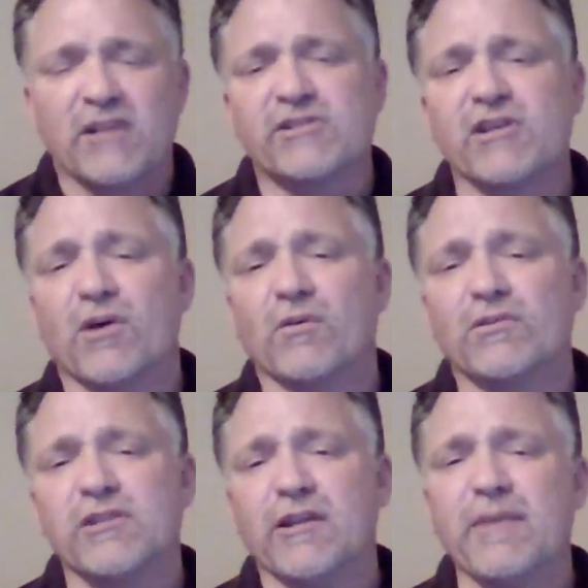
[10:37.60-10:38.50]
So
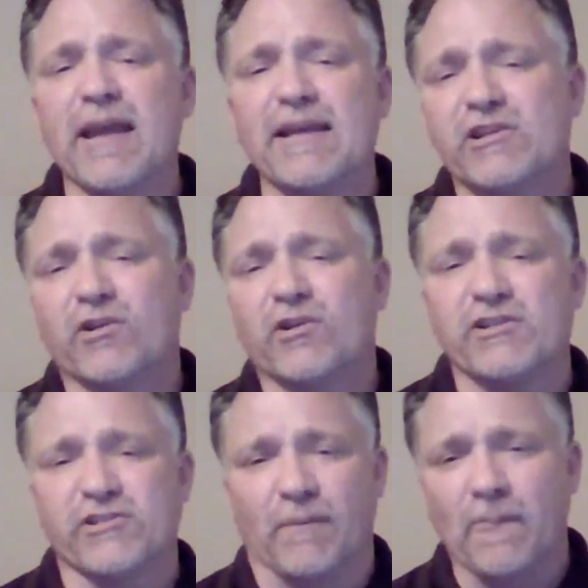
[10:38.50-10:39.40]
let me ask you a
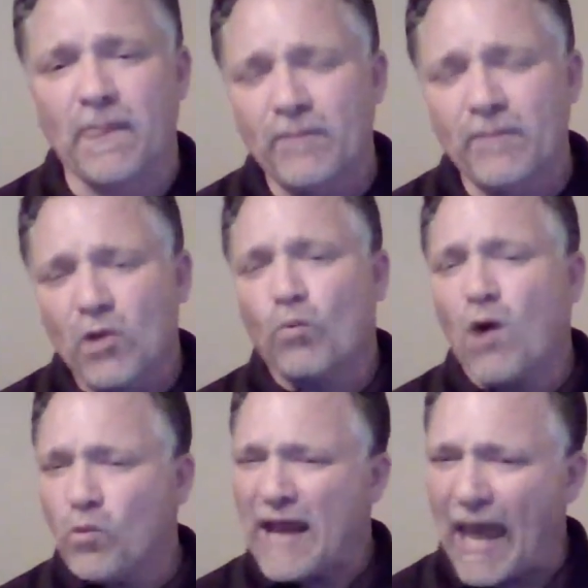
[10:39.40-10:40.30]
question.
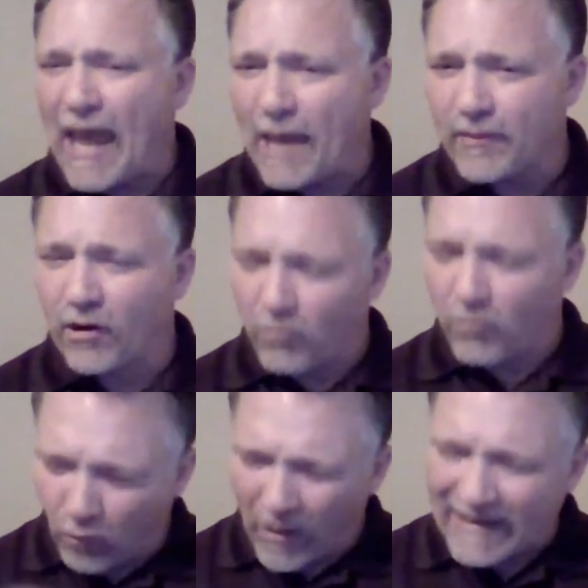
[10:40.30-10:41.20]
What would happen
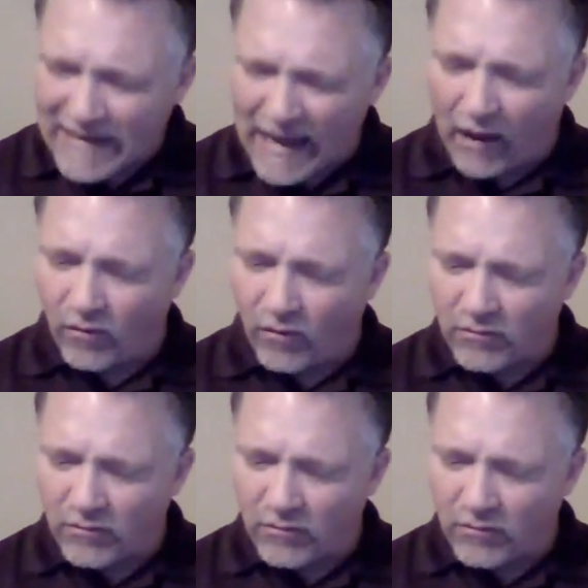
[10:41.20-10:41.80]
right now,